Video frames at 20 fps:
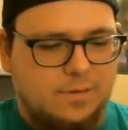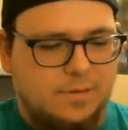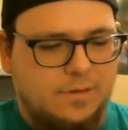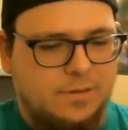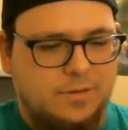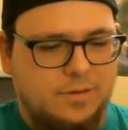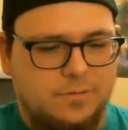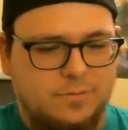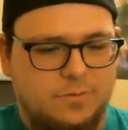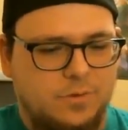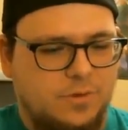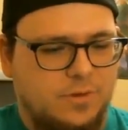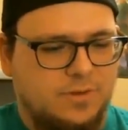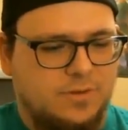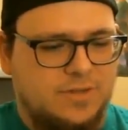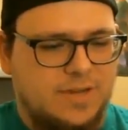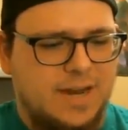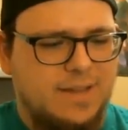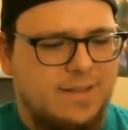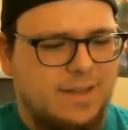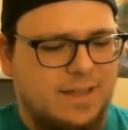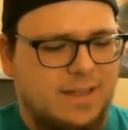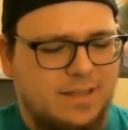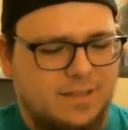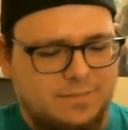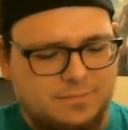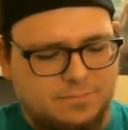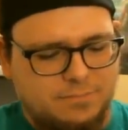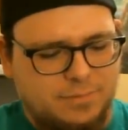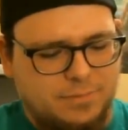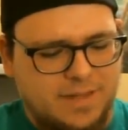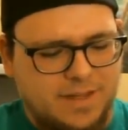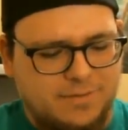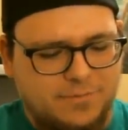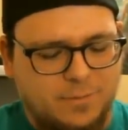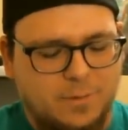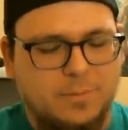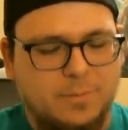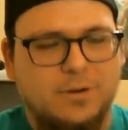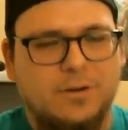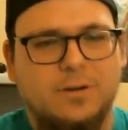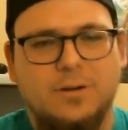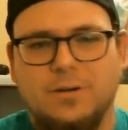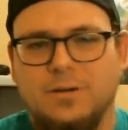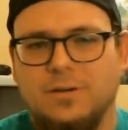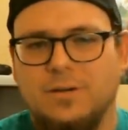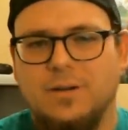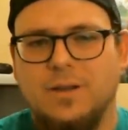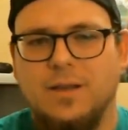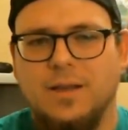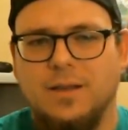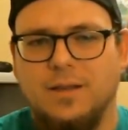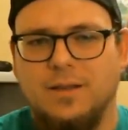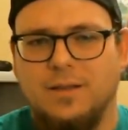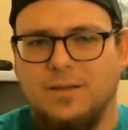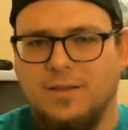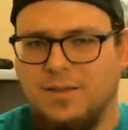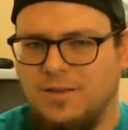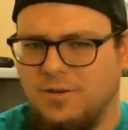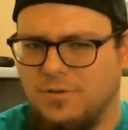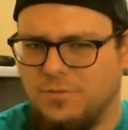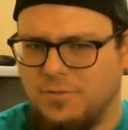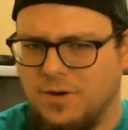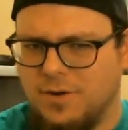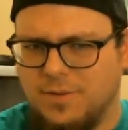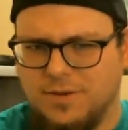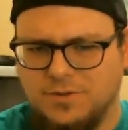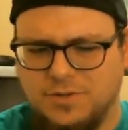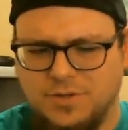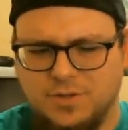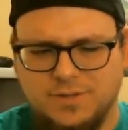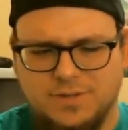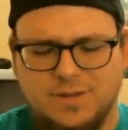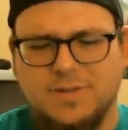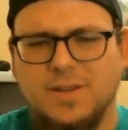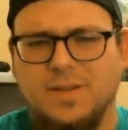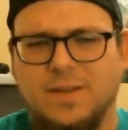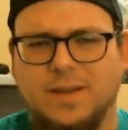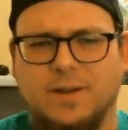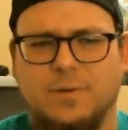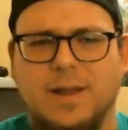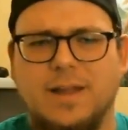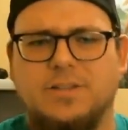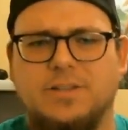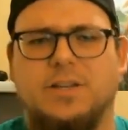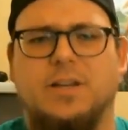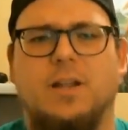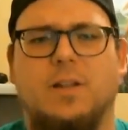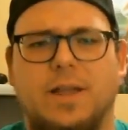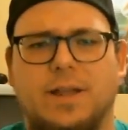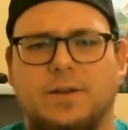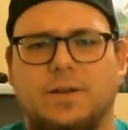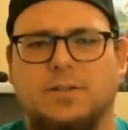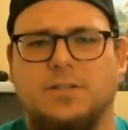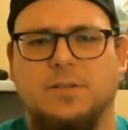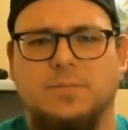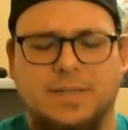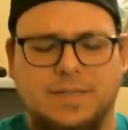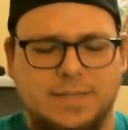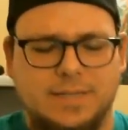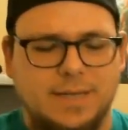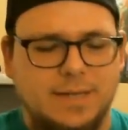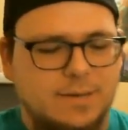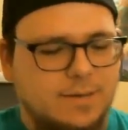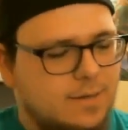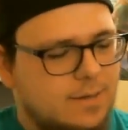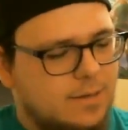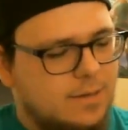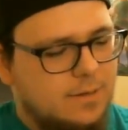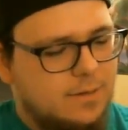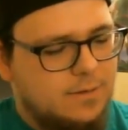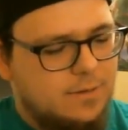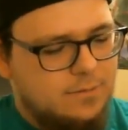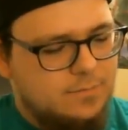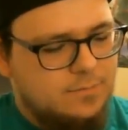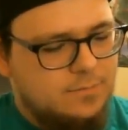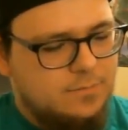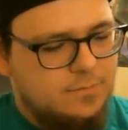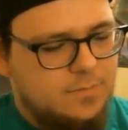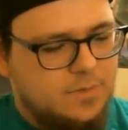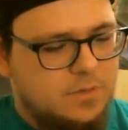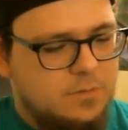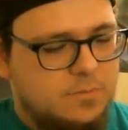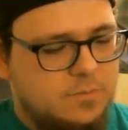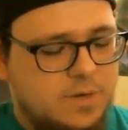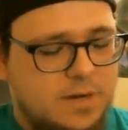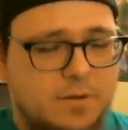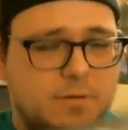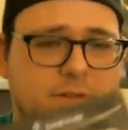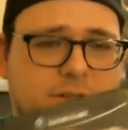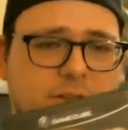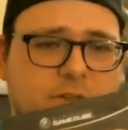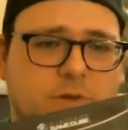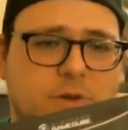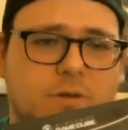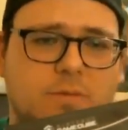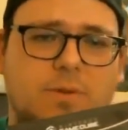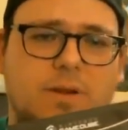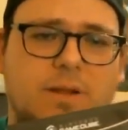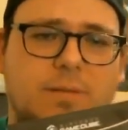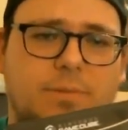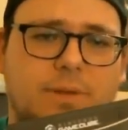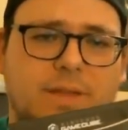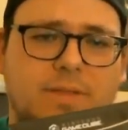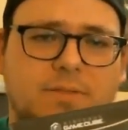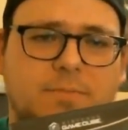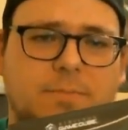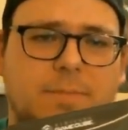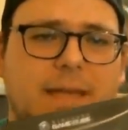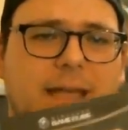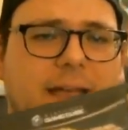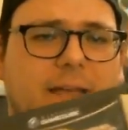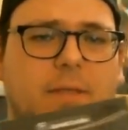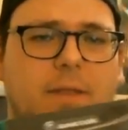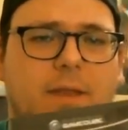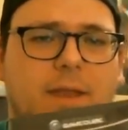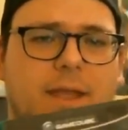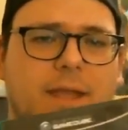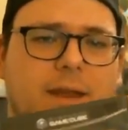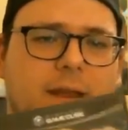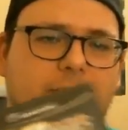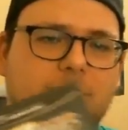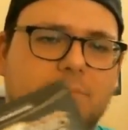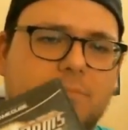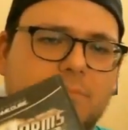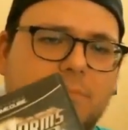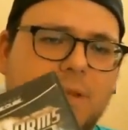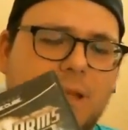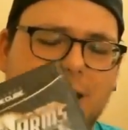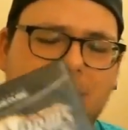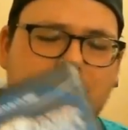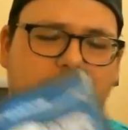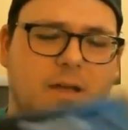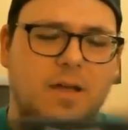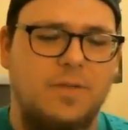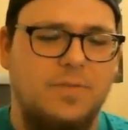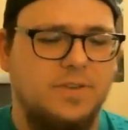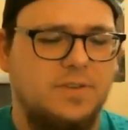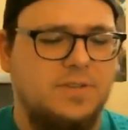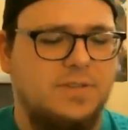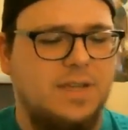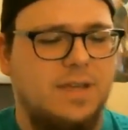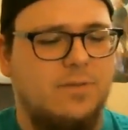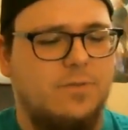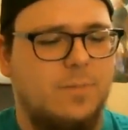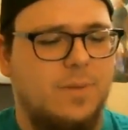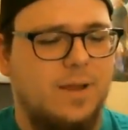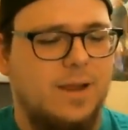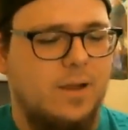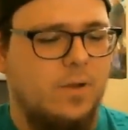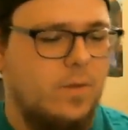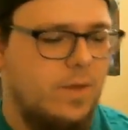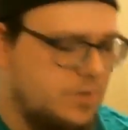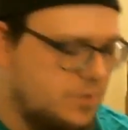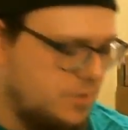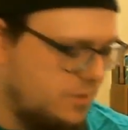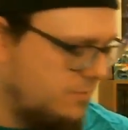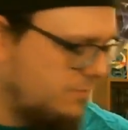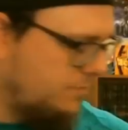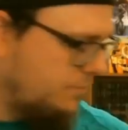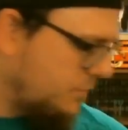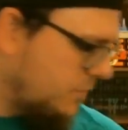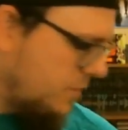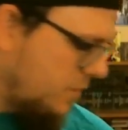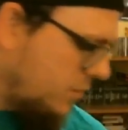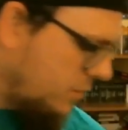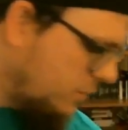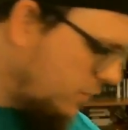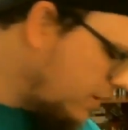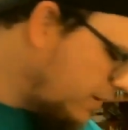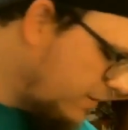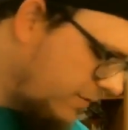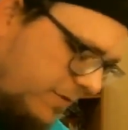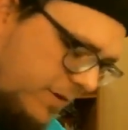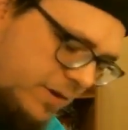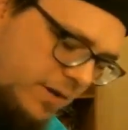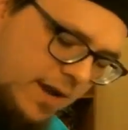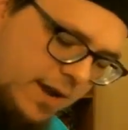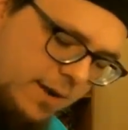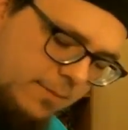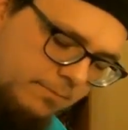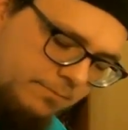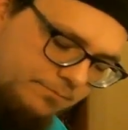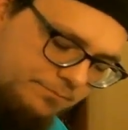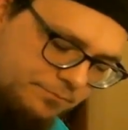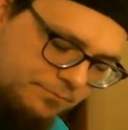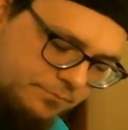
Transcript: It's kind of like a platformer, and you run around, shoot stuff, kind of like a Ratchet and Clank or something like that. But I really enjoyed when I played this back in the day, and I had to hunt this down for my collection. Really fun game.